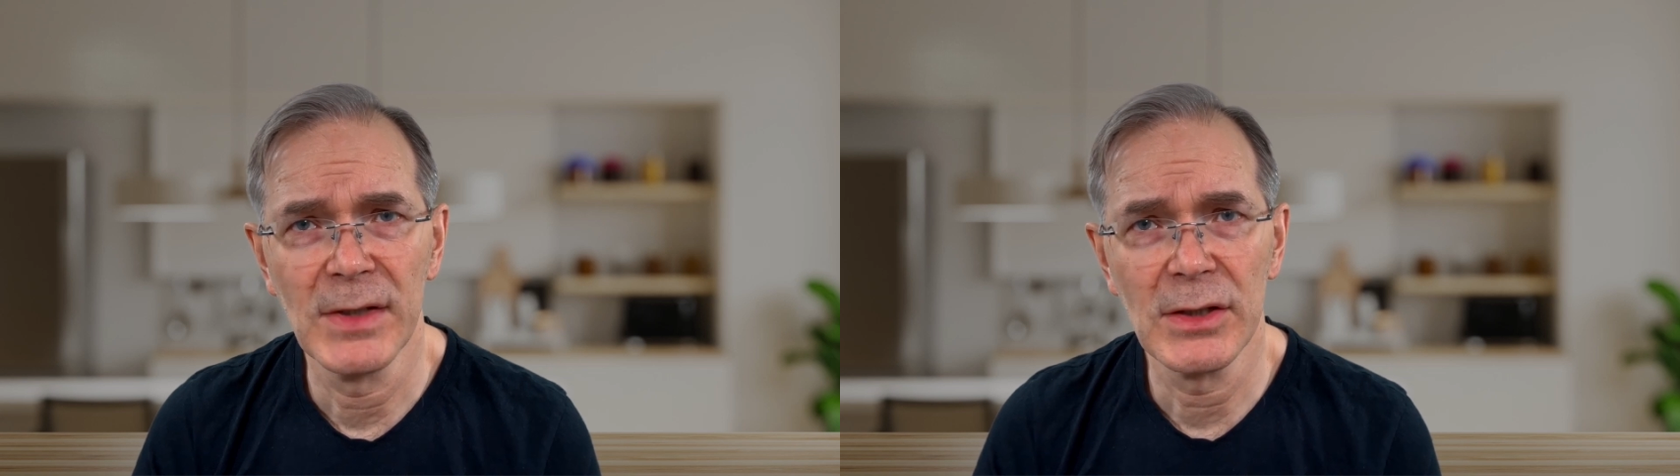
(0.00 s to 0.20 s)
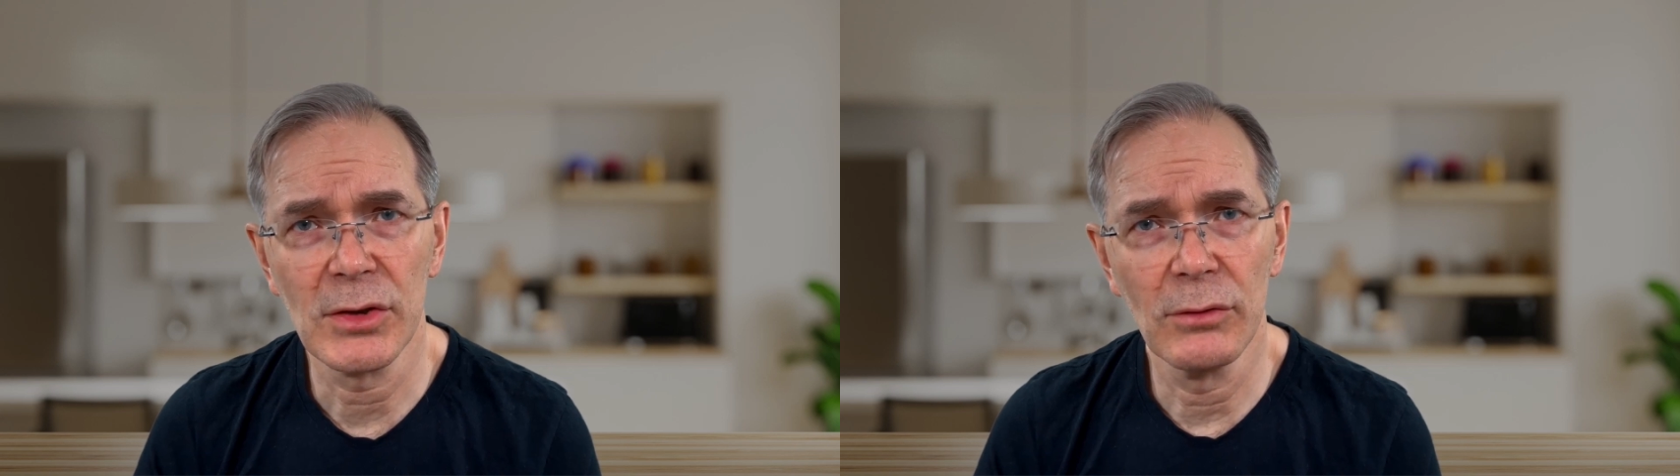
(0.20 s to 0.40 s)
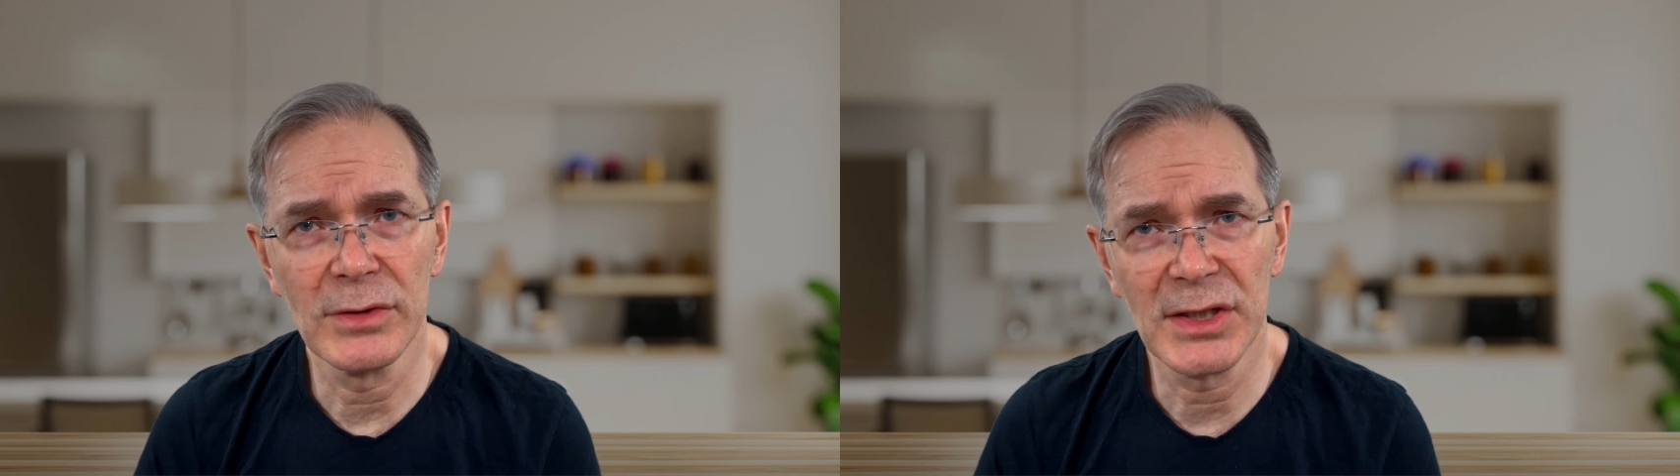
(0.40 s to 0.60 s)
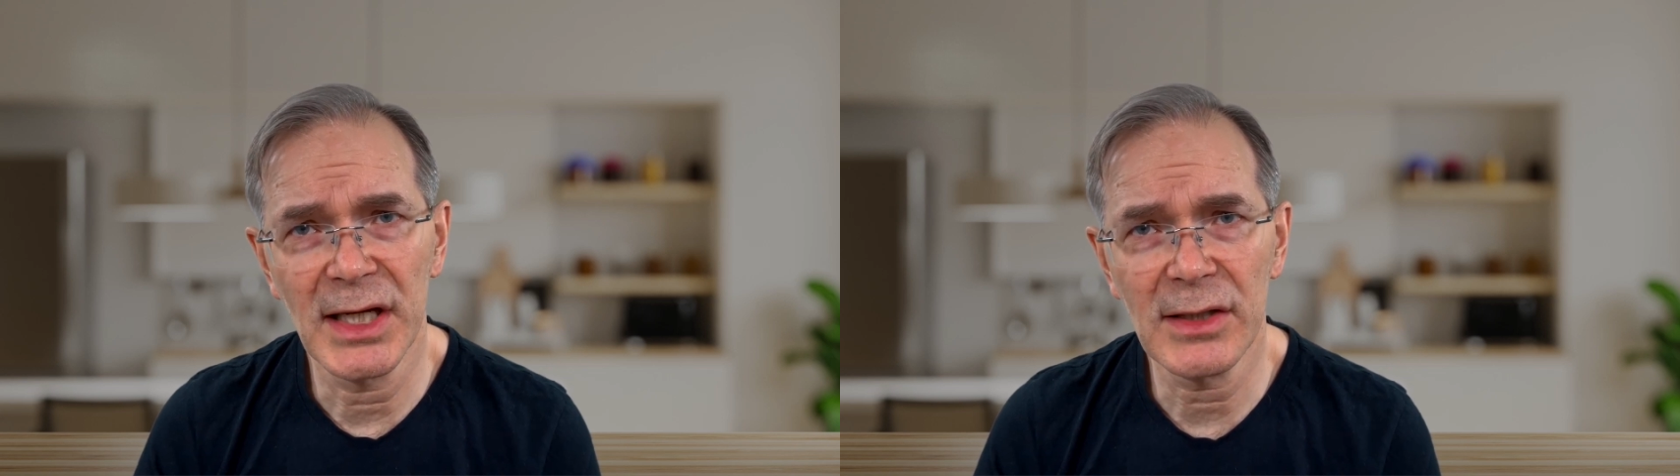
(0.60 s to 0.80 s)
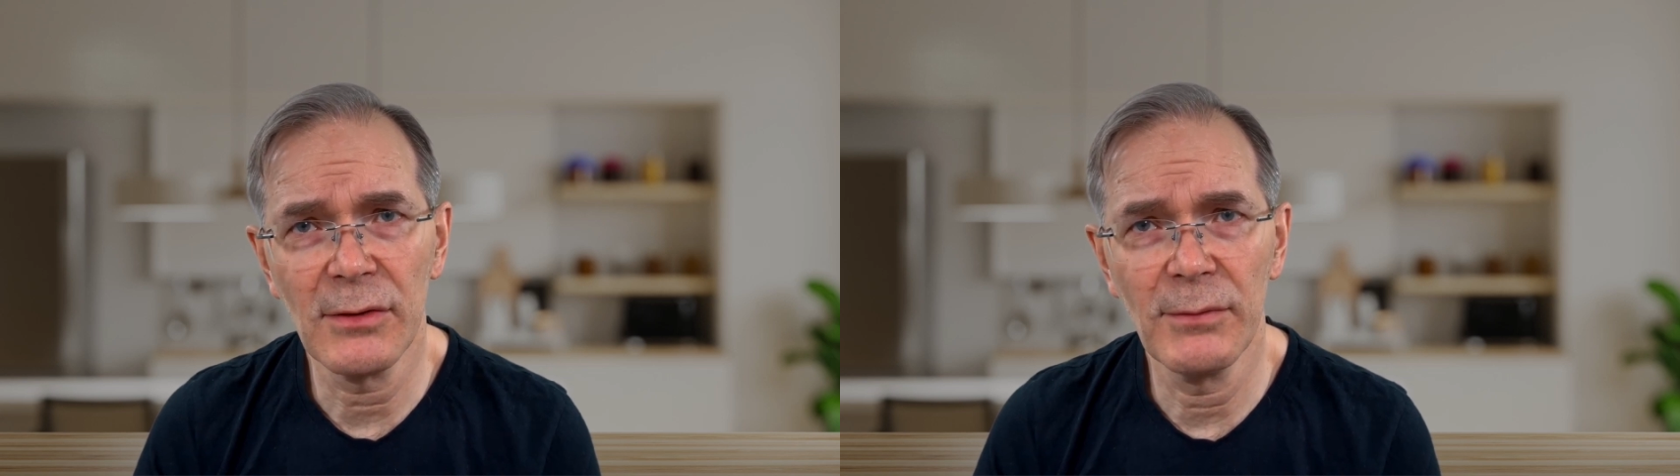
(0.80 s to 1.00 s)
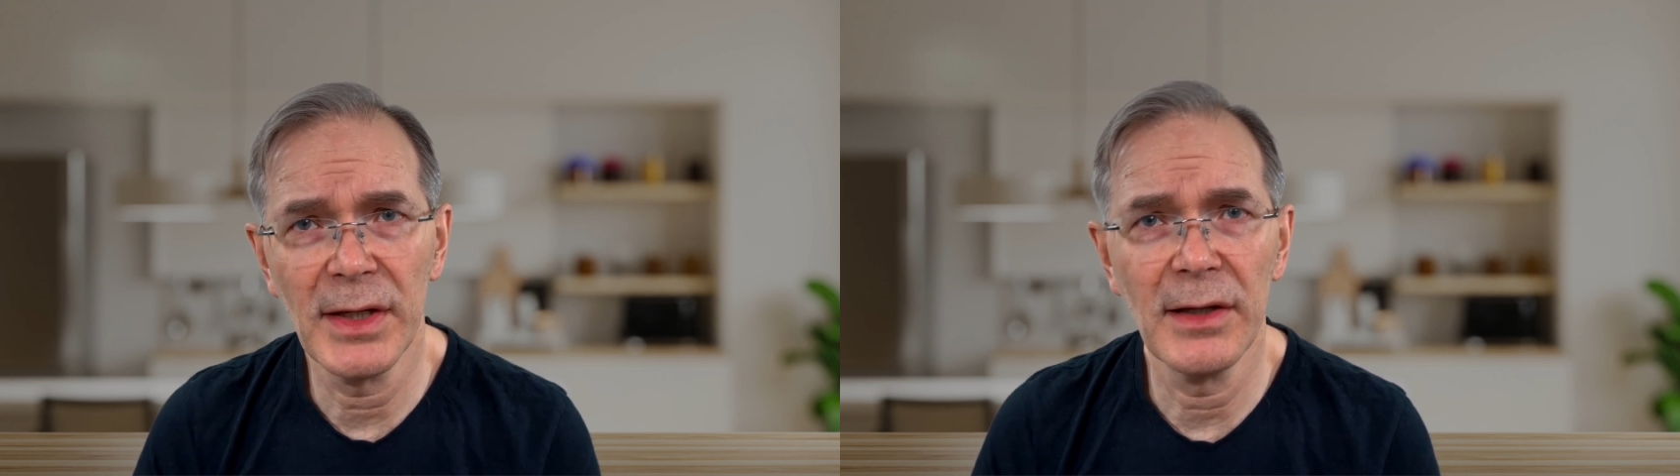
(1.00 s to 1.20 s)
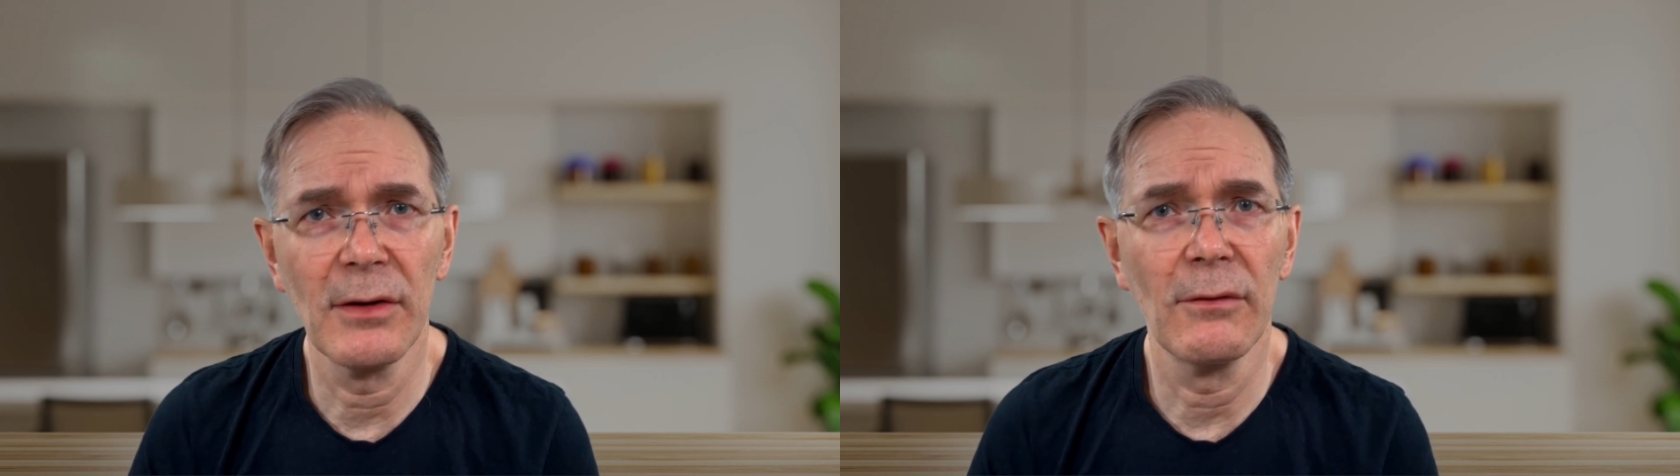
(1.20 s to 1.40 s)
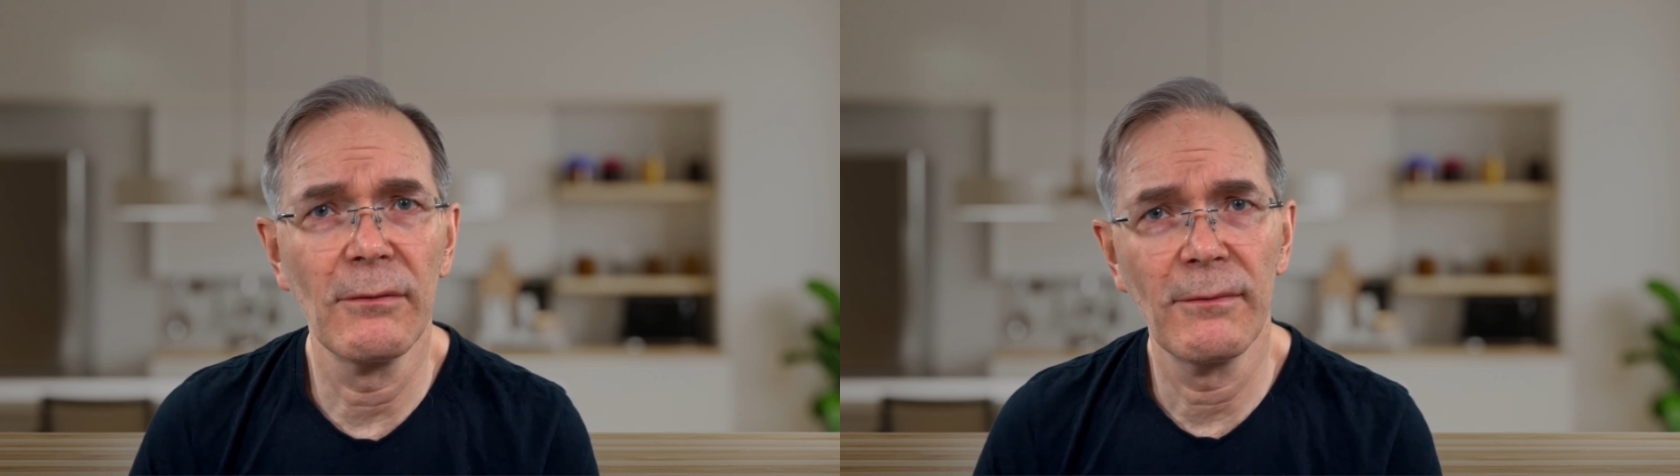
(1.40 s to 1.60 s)
so check the
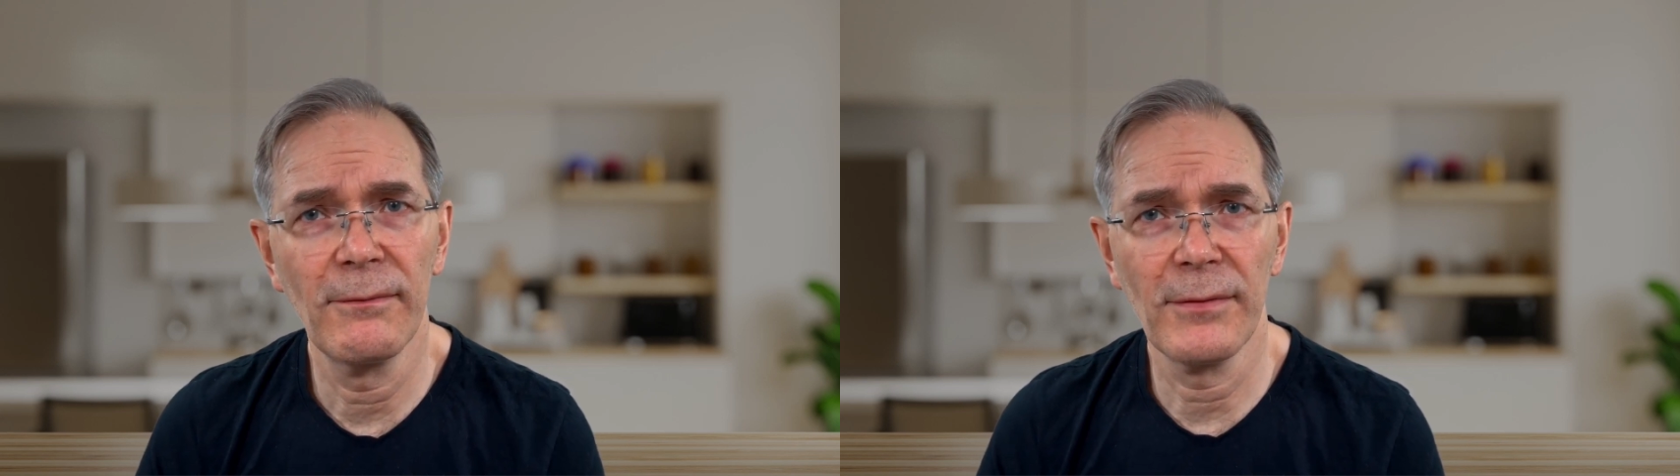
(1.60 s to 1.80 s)
video